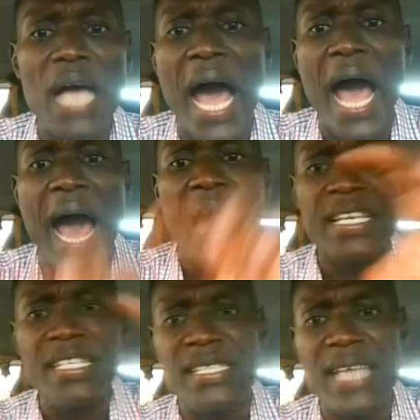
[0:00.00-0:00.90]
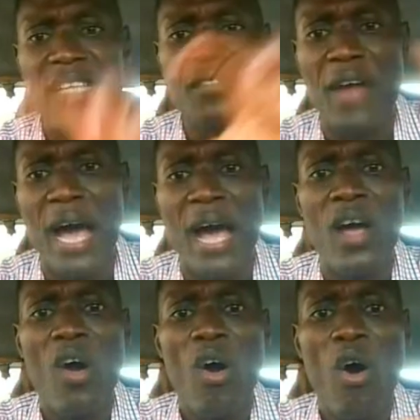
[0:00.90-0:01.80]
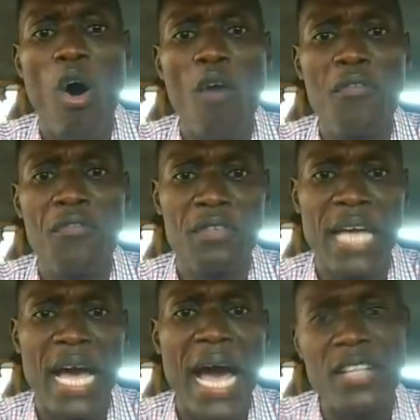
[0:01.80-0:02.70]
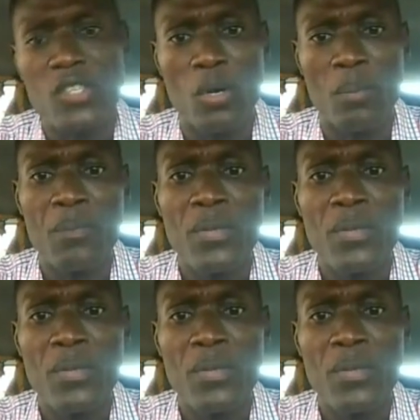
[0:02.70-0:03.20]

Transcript: are at the center of the atom,